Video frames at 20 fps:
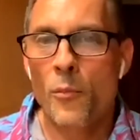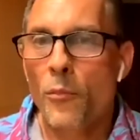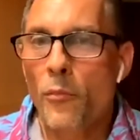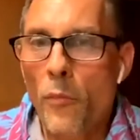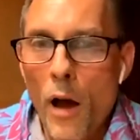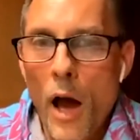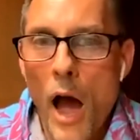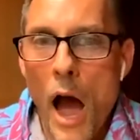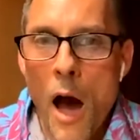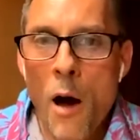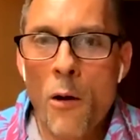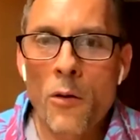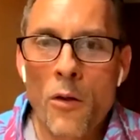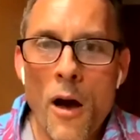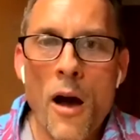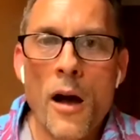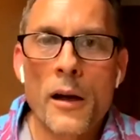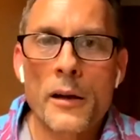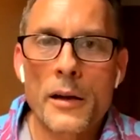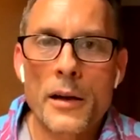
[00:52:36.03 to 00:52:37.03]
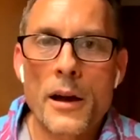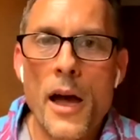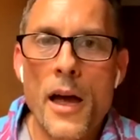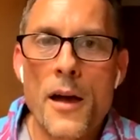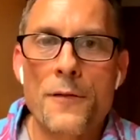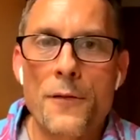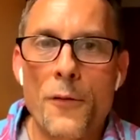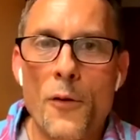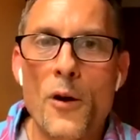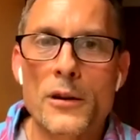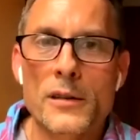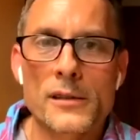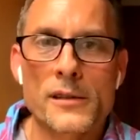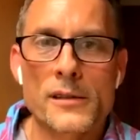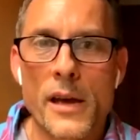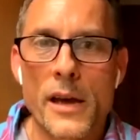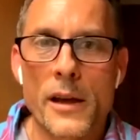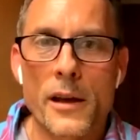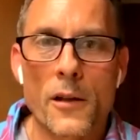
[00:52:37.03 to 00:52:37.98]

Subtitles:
how long can I afford to stay